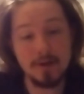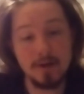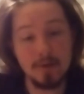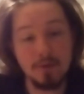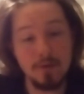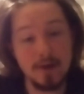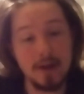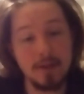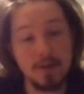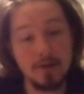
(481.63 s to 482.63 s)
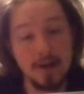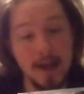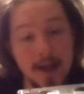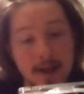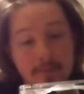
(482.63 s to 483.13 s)
on
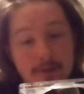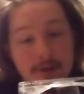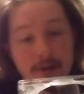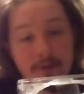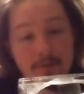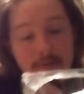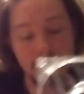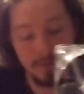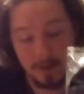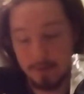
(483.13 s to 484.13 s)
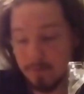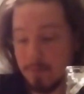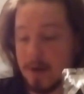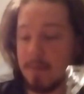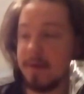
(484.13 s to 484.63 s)
0.30 amps. So we
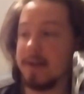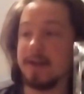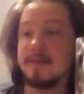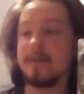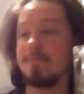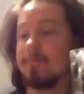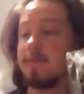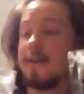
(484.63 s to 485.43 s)
will probably test them.